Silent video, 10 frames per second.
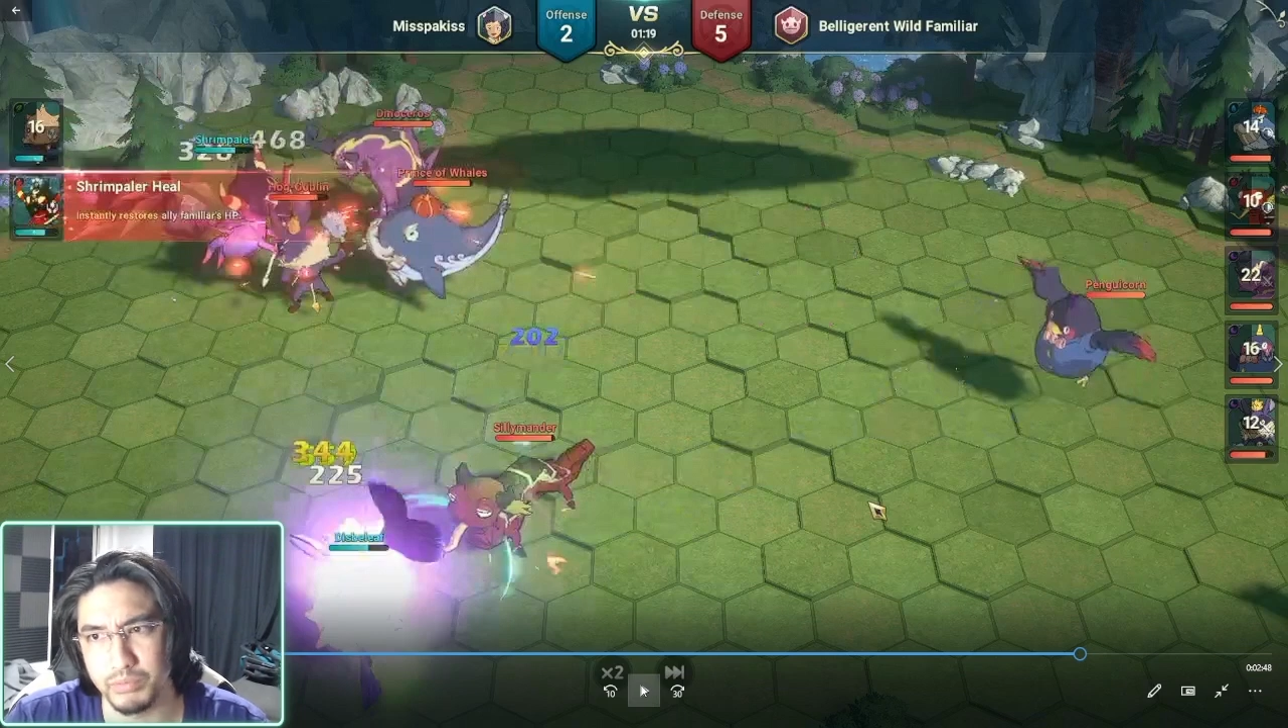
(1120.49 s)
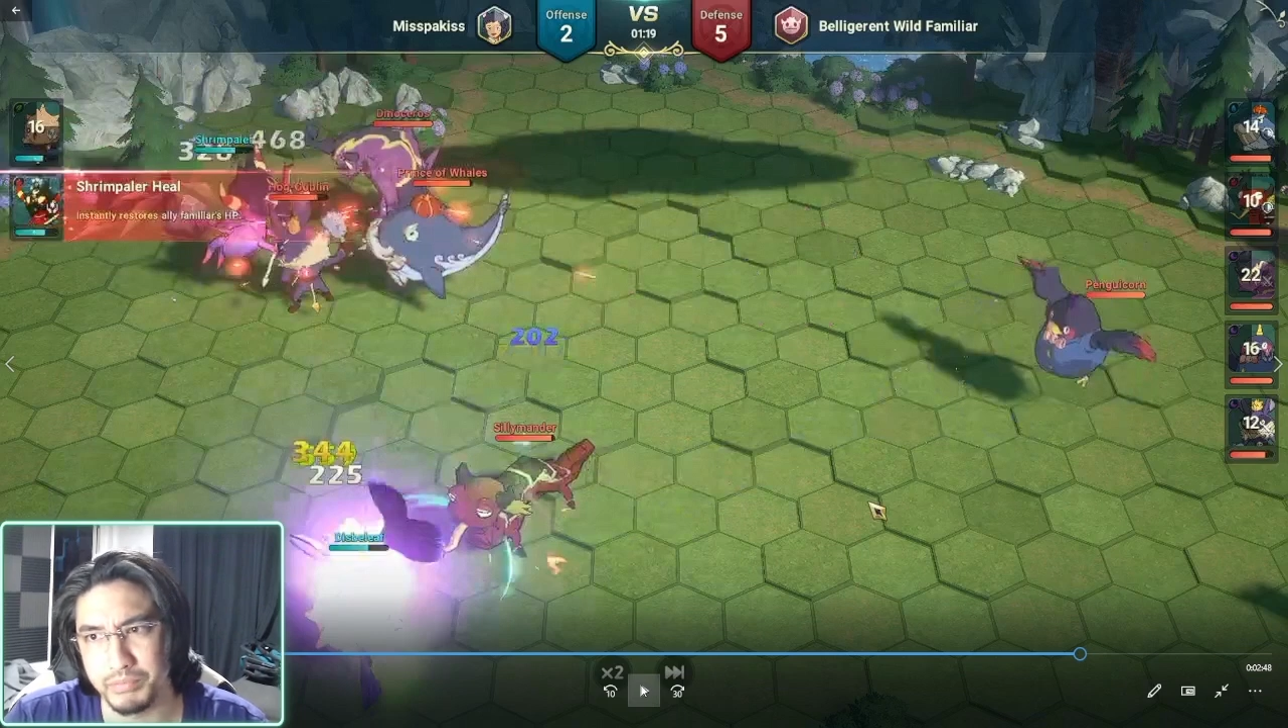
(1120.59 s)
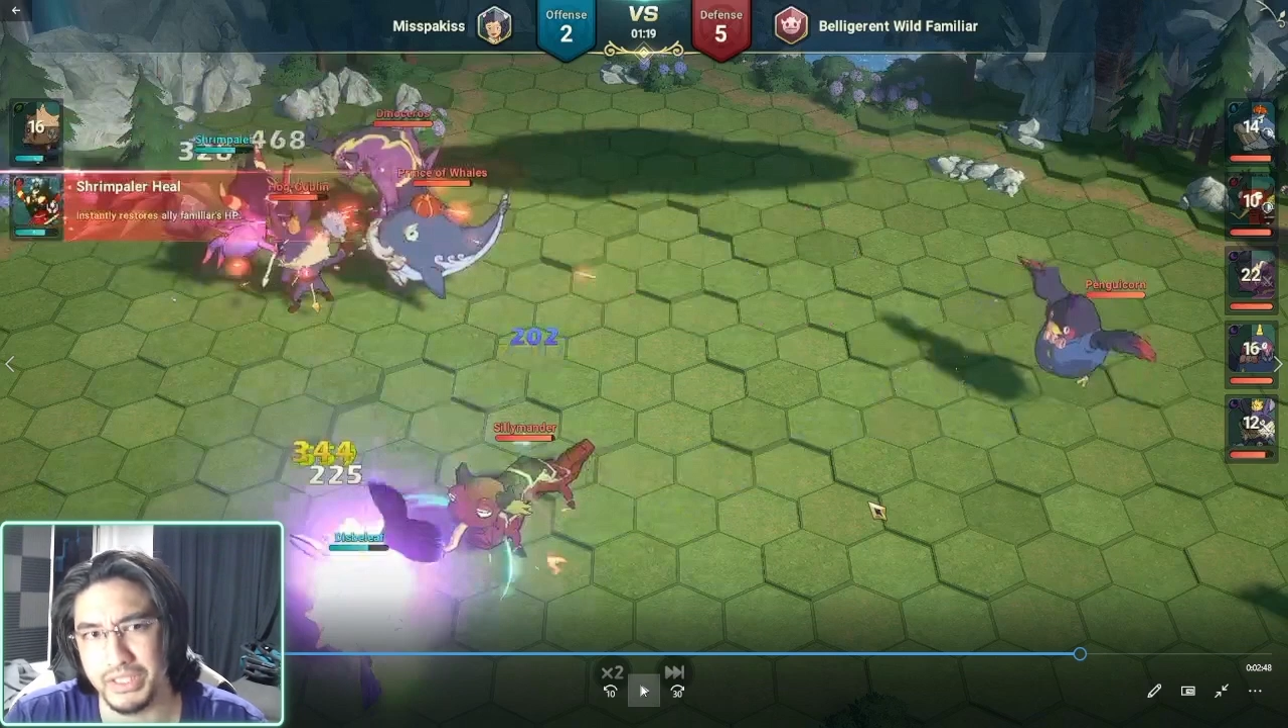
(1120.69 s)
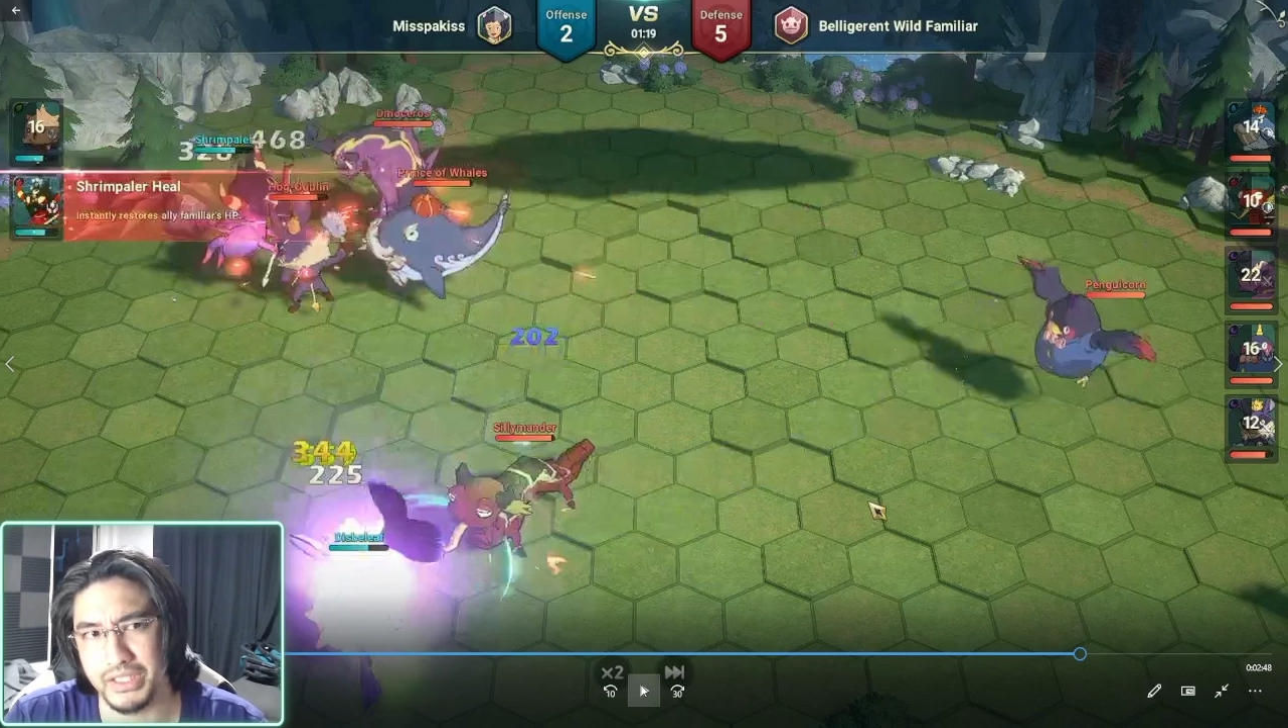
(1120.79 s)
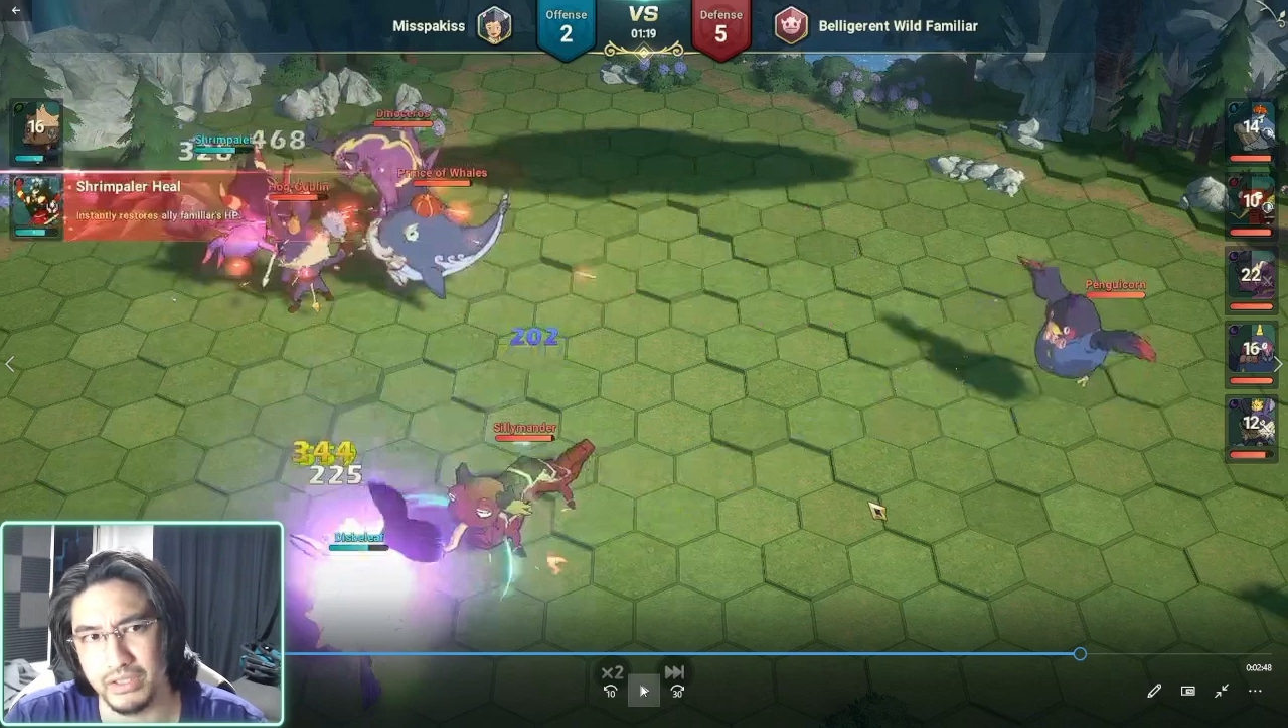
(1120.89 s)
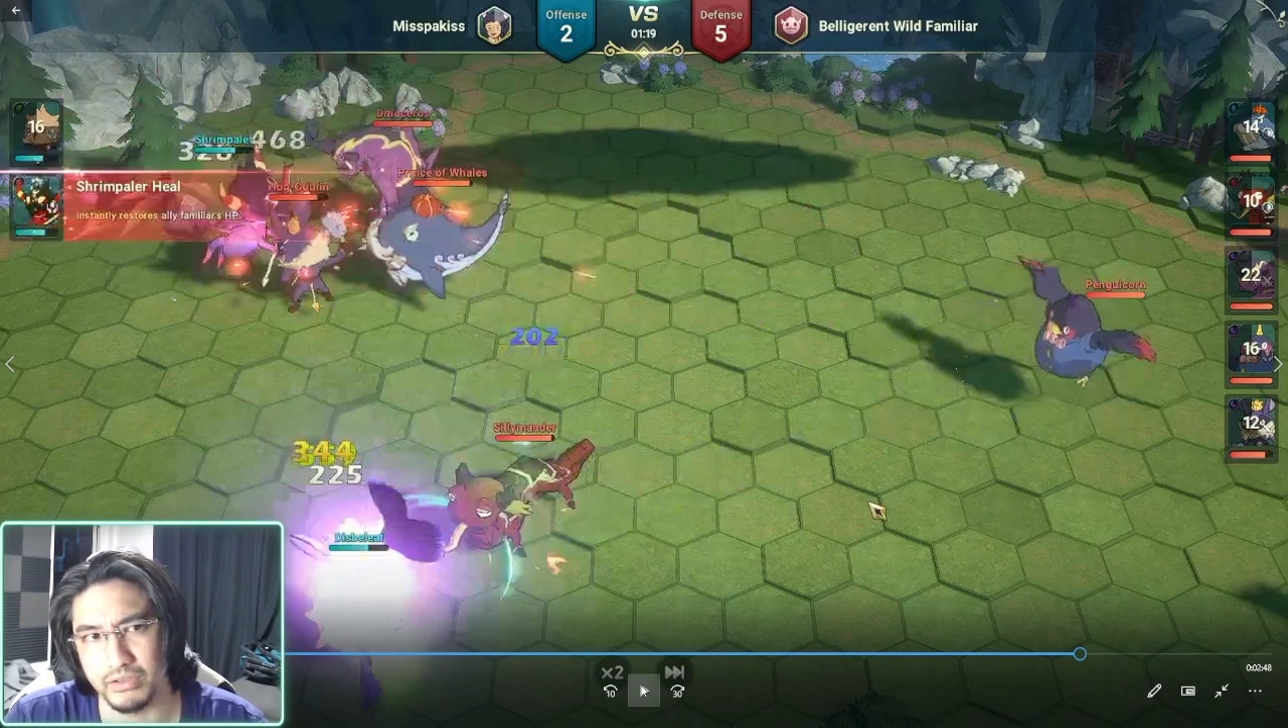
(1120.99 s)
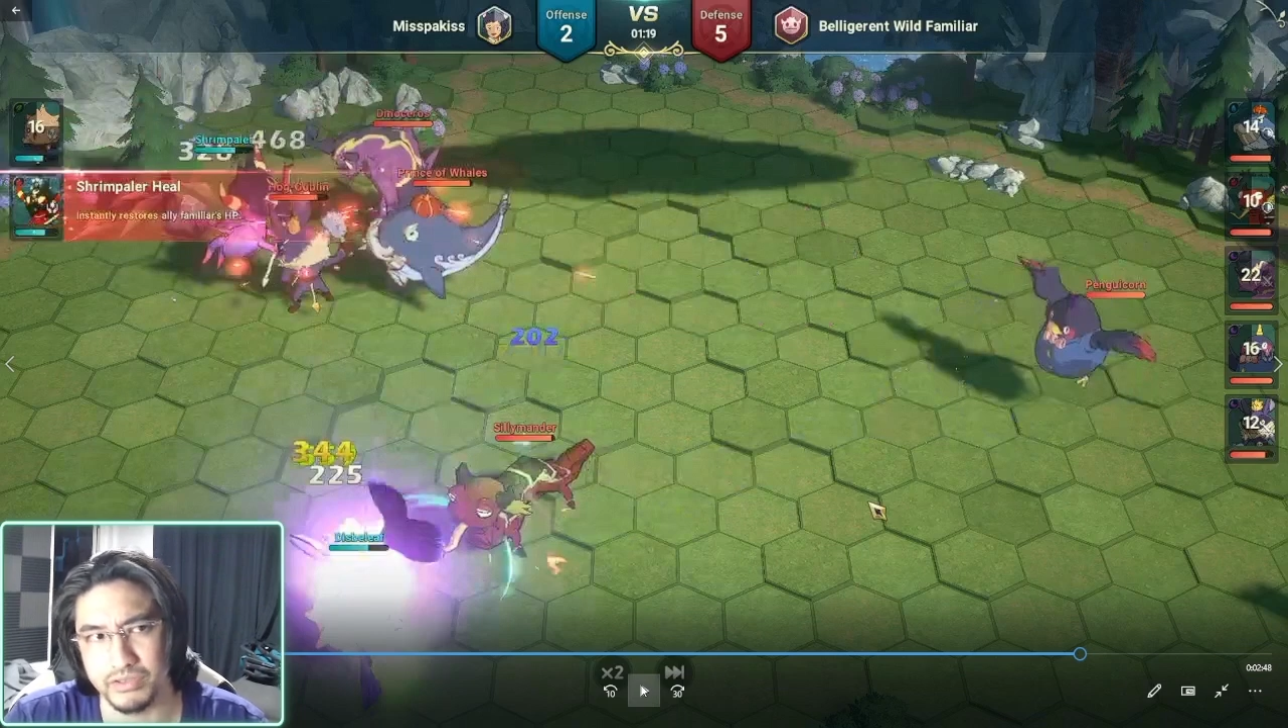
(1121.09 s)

be healed,